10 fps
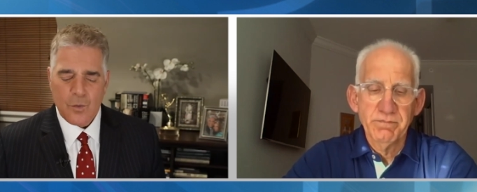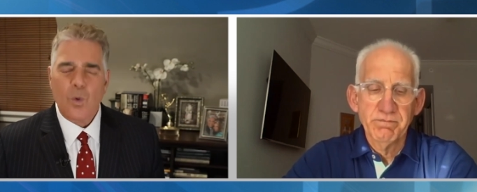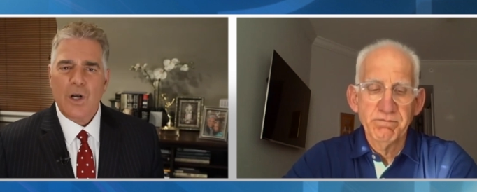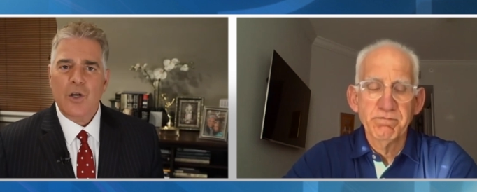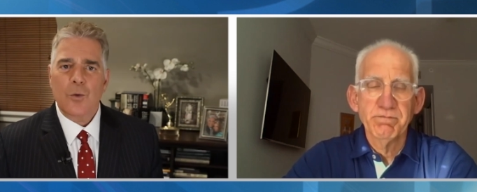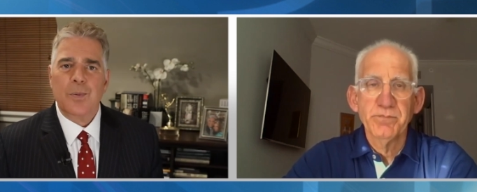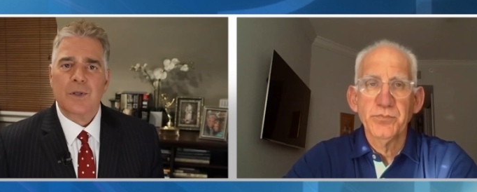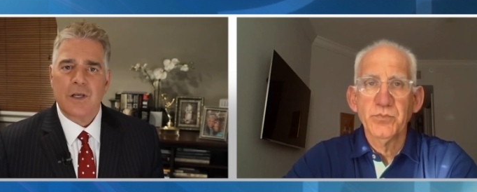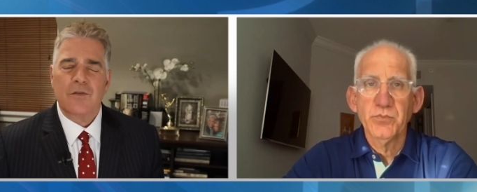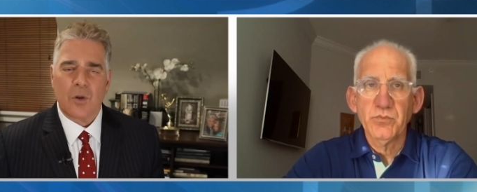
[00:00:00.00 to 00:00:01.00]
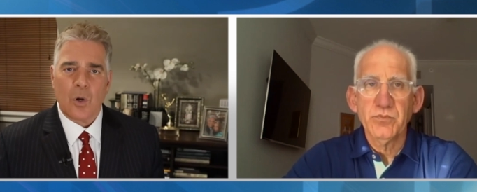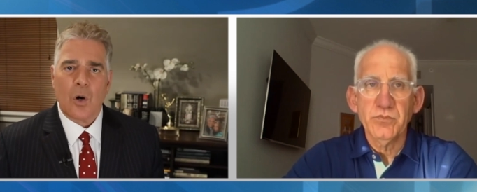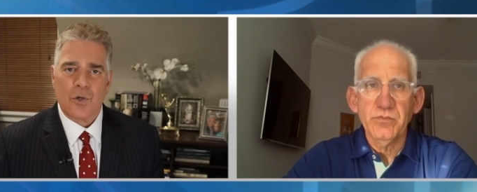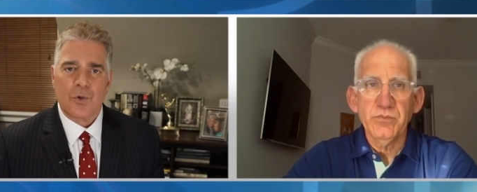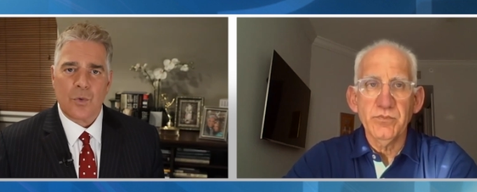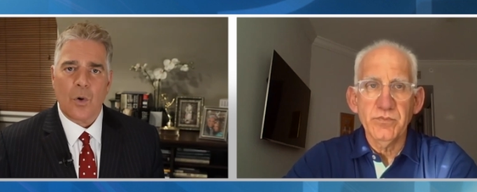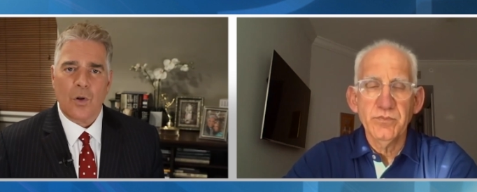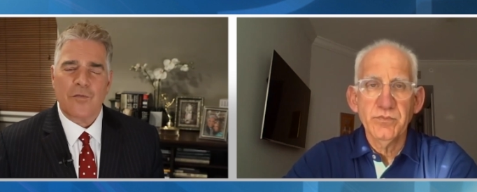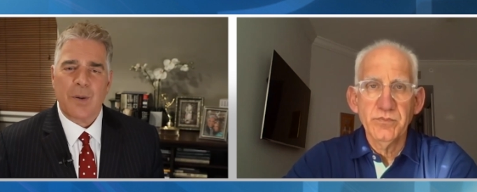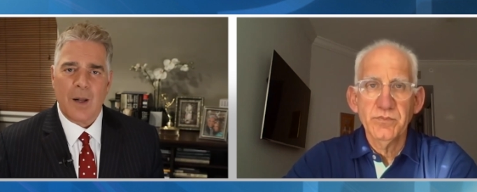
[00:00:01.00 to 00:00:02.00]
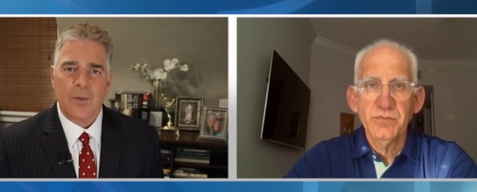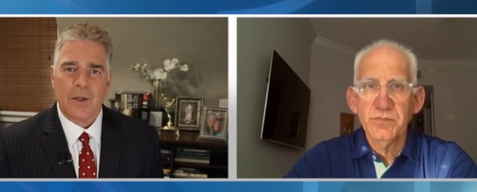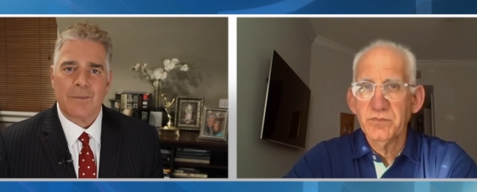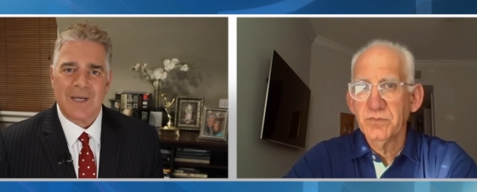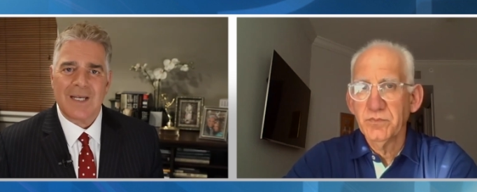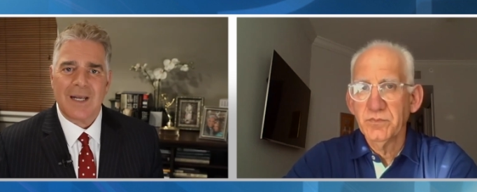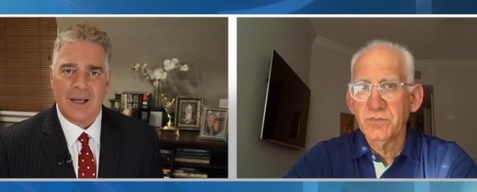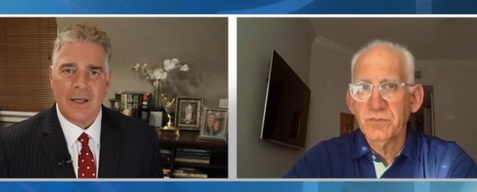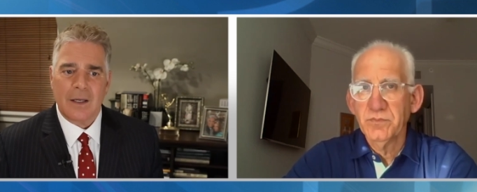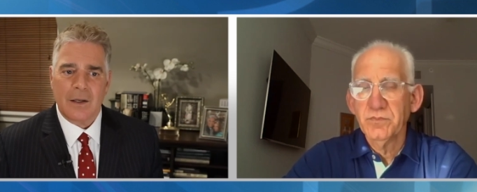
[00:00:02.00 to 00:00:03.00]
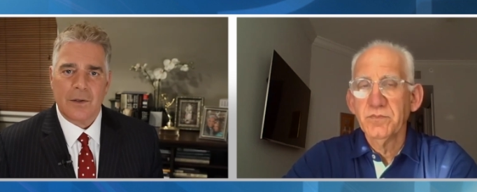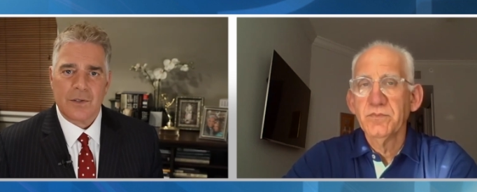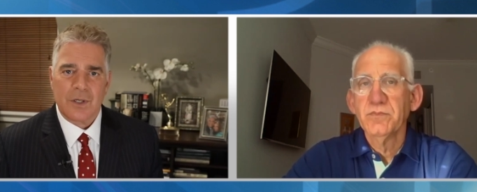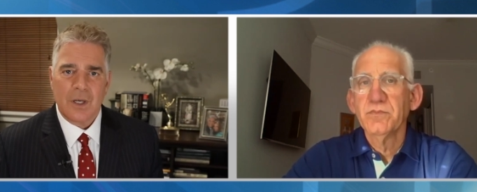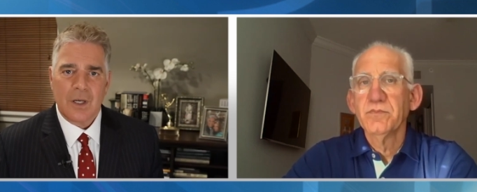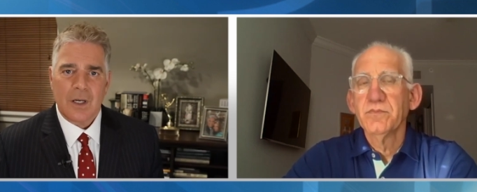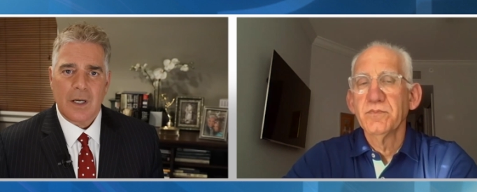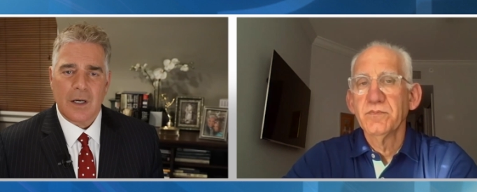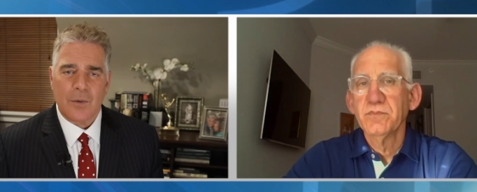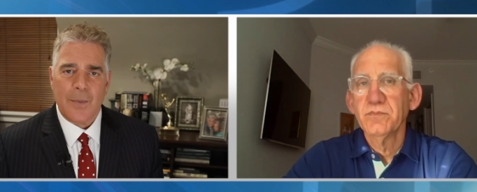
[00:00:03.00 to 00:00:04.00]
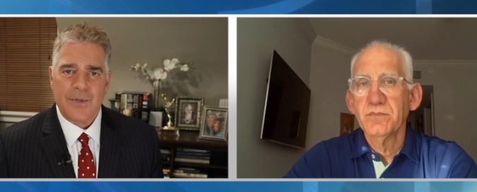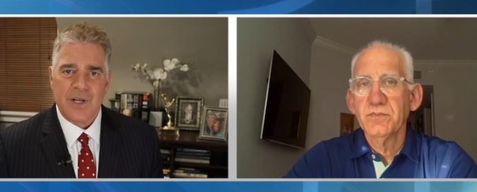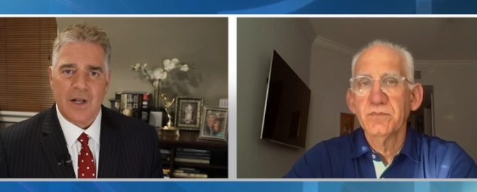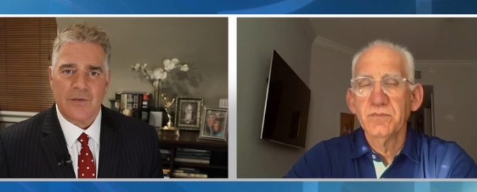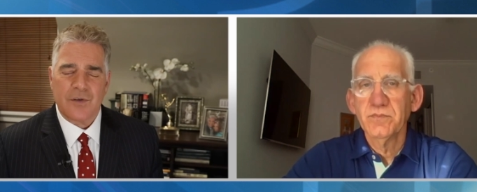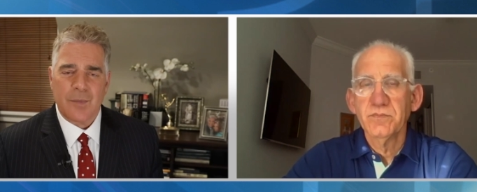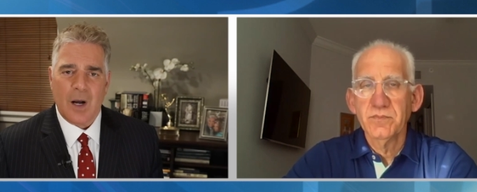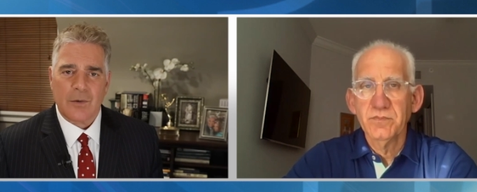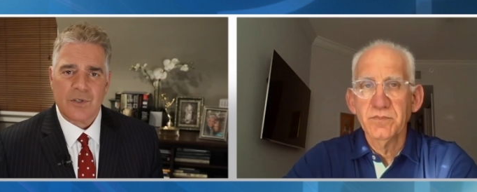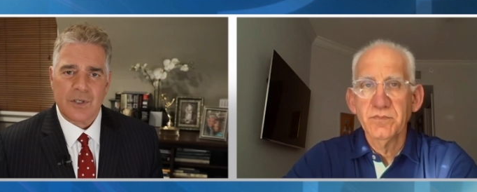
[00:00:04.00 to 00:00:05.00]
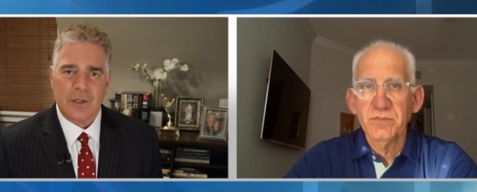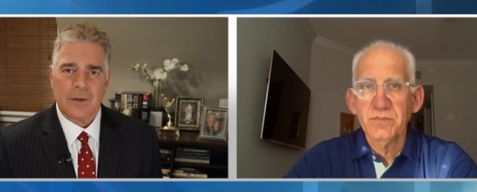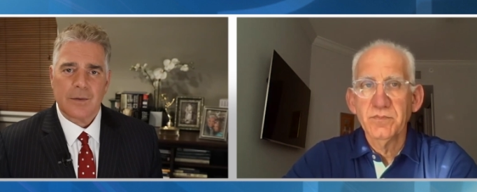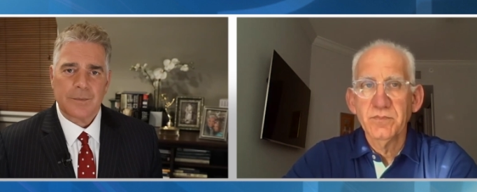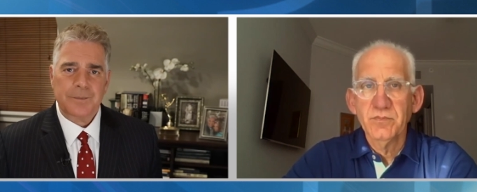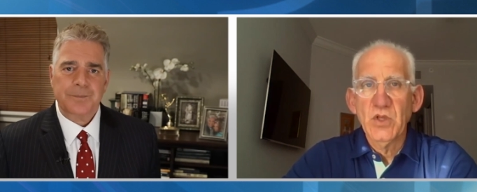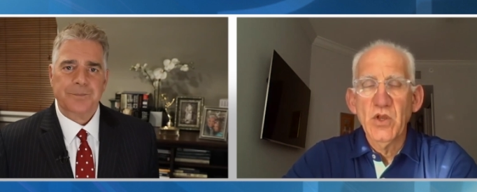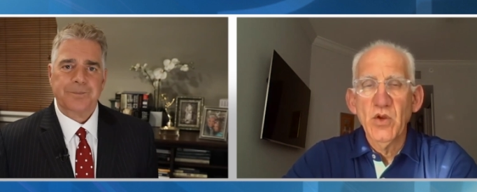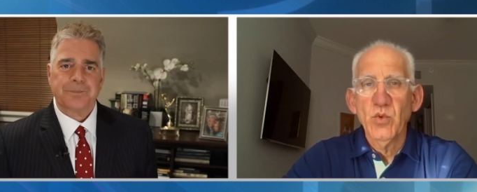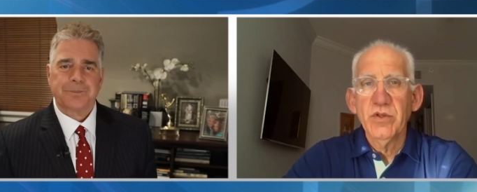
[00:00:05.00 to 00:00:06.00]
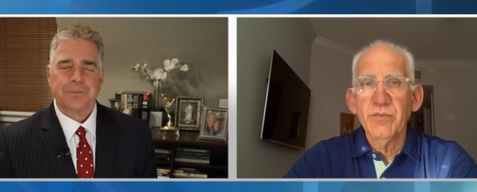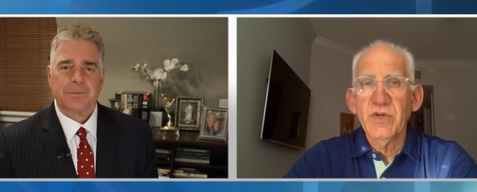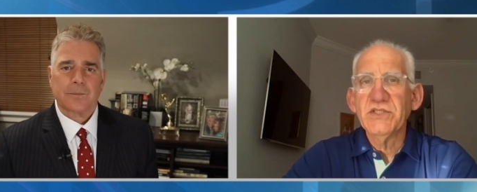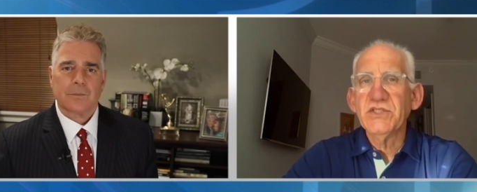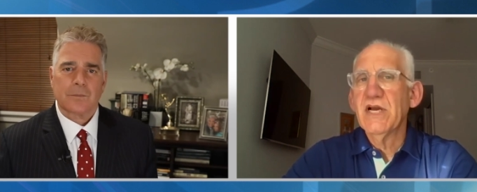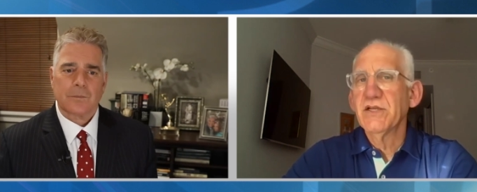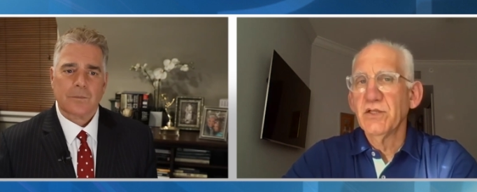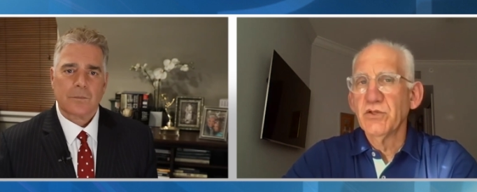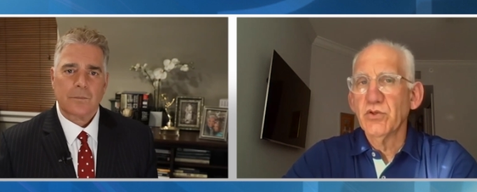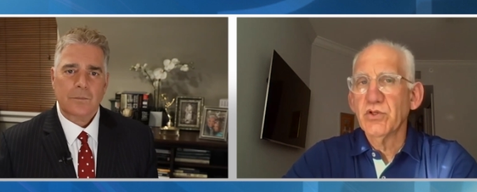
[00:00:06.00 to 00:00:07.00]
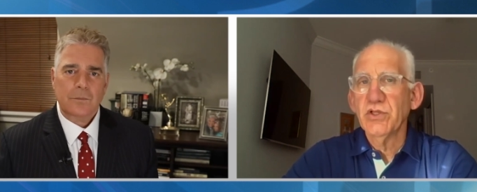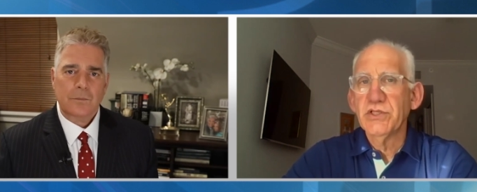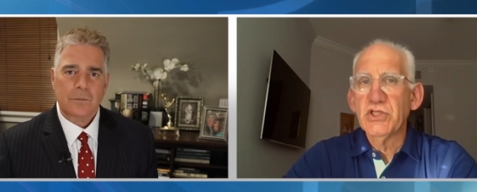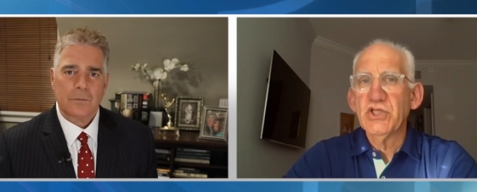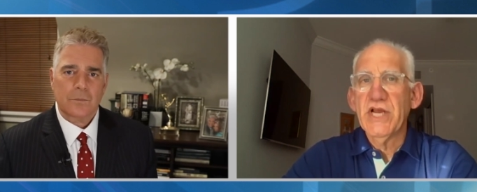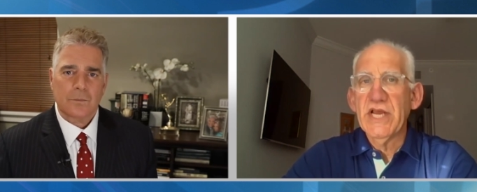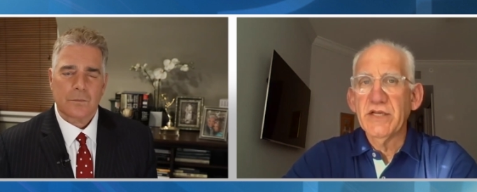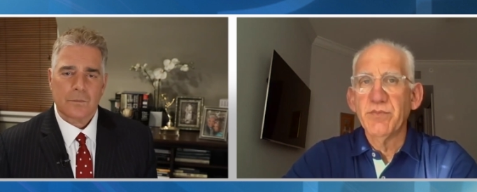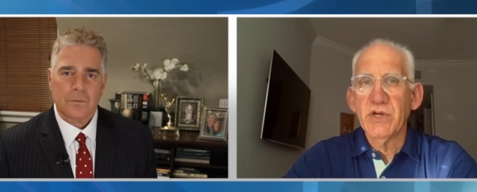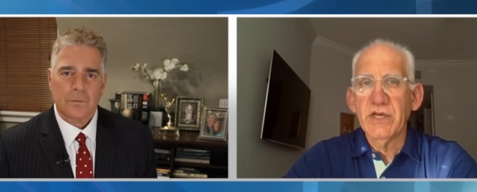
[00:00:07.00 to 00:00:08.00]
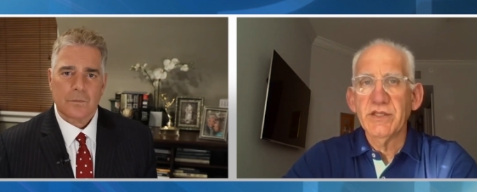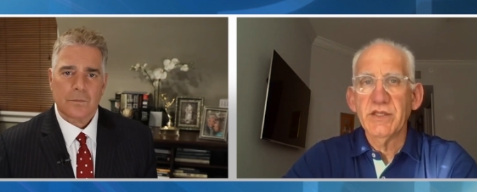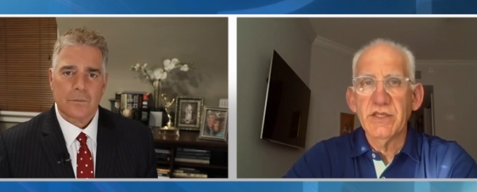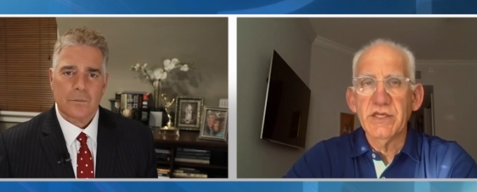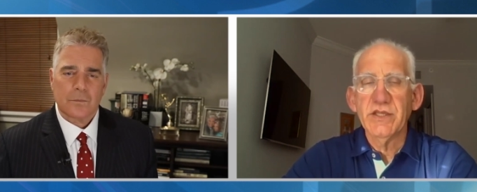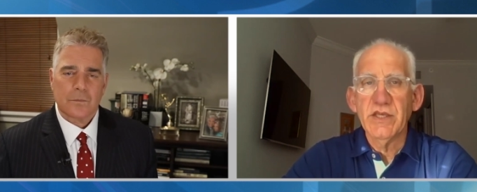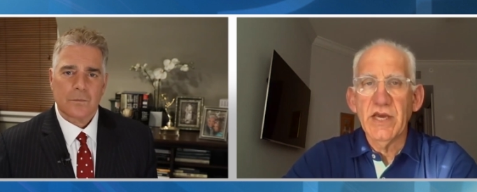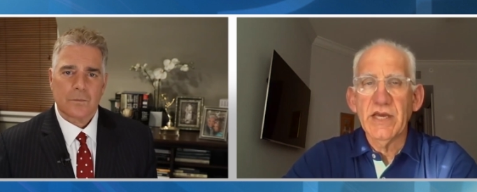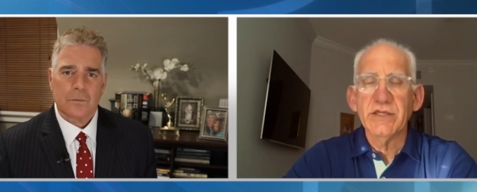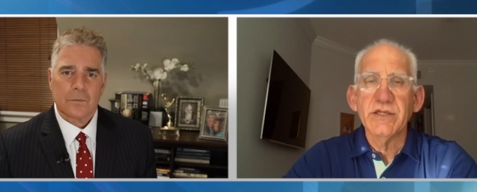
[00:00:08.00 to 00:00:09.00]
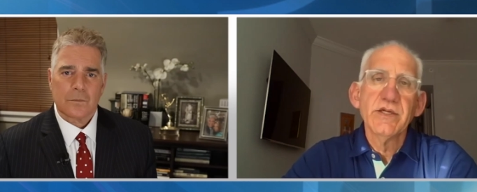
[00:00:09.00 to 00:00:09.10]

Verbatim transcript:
Speaker 1: What do you believe the larger role of public media is in a representative democracy?
Speaker 2: Well, it might sound a little cliched, but I think that